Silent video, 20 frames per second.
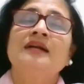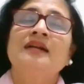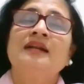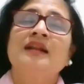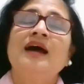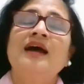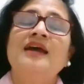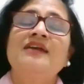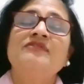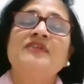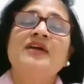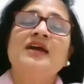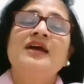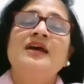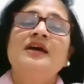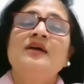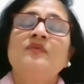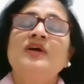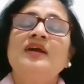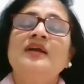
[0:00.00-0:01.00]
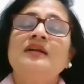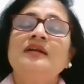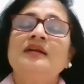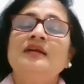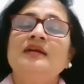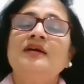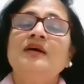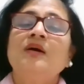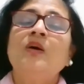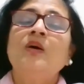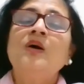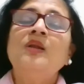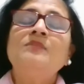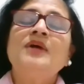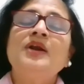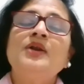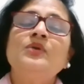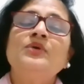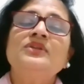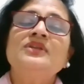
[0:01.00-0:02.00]
life where all
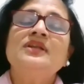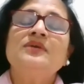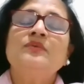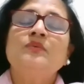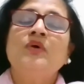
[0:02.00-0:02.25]
Mandodari